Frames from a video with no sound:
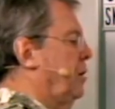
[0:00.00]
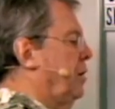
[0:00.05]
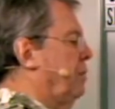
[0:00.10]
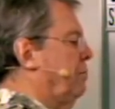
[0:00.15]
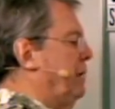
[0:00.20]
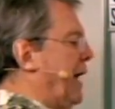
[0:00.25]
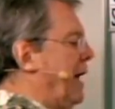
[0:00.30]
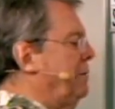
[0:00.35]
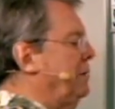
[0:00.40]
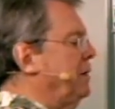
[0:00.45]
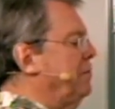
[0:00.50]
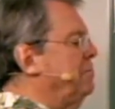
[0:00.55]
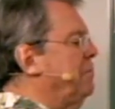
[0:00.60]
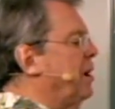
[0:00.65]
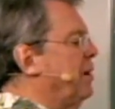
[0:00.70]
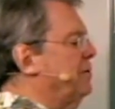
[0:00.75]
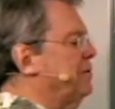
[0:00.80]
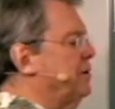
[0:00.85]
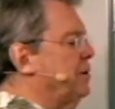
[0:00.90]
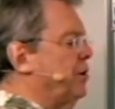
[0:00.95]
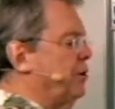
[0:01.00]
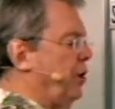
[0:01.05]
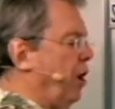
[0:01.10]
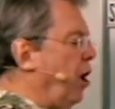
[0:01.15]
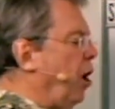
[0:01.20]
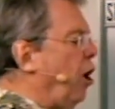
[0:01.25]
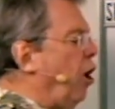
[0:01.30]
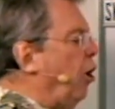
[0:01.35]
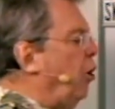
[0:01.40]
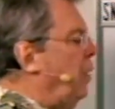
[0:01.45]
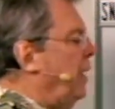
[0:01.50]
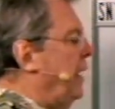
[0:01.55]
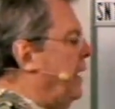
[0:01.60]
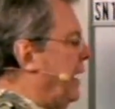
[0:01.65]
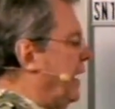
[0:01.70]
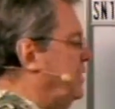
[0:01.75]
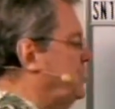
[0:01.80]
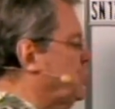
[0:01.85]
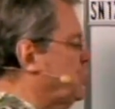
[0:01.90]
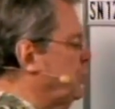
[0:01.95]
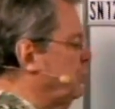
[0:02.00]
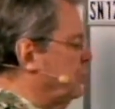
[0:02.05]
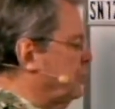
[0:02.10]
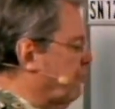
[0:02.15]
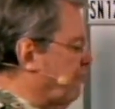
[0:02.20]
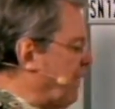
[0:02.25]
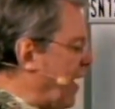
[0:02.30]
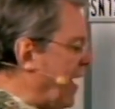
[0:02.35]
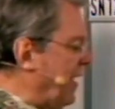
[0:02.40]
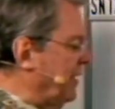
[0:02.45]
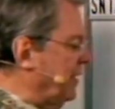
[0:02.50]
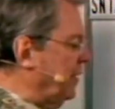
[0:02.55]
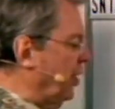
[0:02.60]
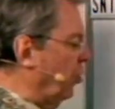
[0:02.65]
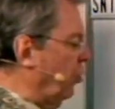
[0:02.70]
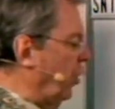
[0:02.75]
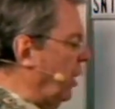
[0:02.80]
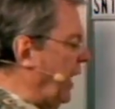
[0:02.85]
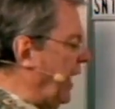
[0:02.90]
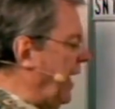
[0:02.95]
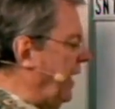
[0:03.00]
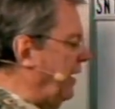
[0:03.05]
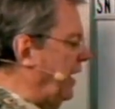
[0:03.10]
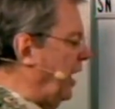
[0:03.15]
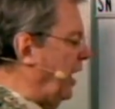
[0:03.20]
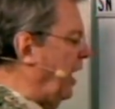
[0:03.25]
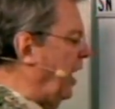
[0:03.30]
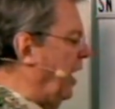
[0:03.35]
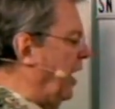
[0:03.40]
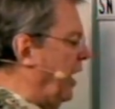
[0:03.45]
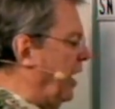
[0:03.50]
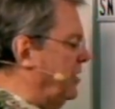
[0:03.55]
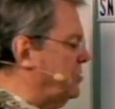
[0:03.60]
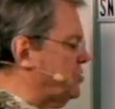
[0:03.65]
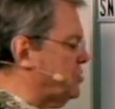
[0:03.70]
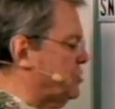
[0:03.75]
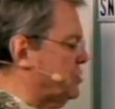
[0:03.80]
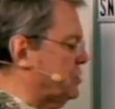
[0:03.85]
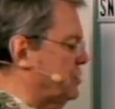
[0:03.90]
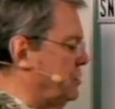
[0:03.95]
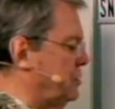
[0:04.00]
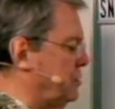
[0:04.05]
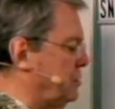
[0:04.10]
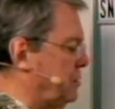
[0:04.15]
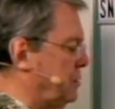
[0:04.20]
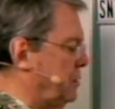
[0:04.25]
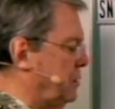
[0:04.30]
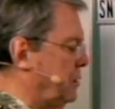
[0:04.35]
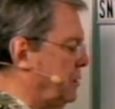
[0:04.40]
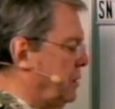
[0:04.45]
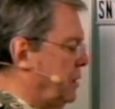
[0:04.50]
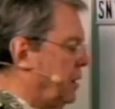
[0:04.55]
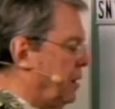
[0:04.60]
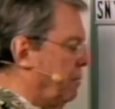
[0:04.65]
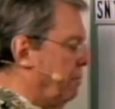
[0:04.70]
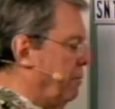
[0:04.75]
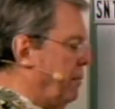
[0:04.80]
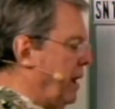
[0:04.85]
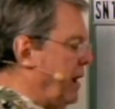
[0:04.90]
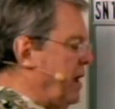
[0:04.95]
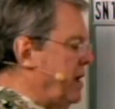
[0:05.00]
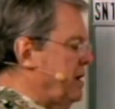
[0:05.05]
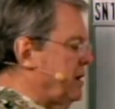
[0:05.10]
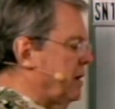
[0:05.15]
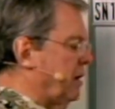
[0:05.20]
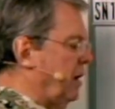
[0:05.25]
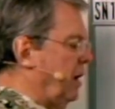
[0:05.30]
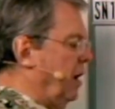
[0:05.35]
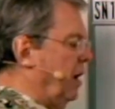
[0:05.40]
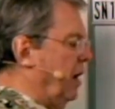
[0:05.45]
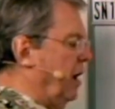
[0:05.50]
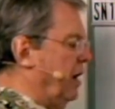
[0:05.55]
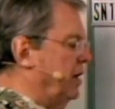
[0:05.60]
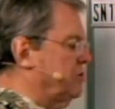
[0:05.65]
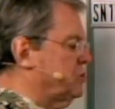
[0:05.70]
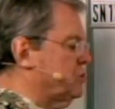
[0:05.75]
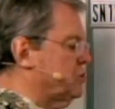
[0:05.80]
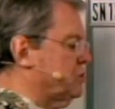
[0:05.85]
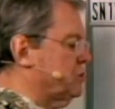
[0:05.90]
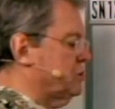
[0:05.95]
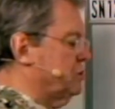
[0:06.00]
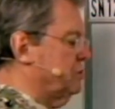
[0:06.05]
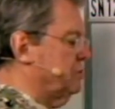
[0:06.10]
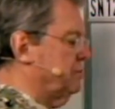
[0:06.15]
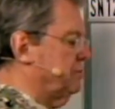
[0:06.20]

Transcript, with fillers: Babylon mothered it all, and she was founded on let us make us